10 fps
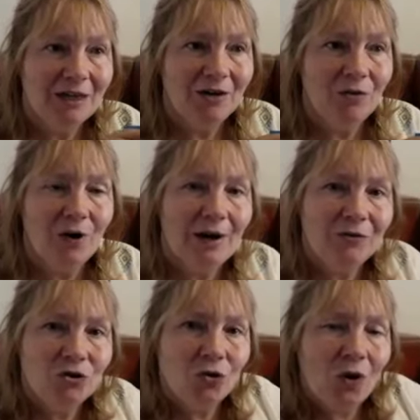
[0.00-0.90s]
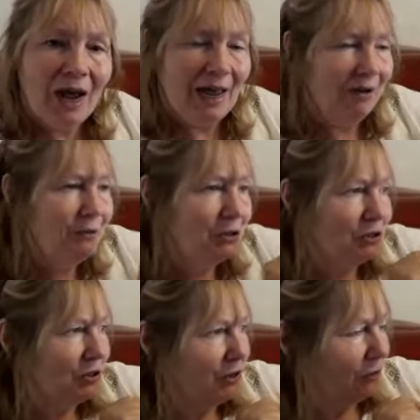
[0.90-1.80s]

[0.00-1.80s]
around your house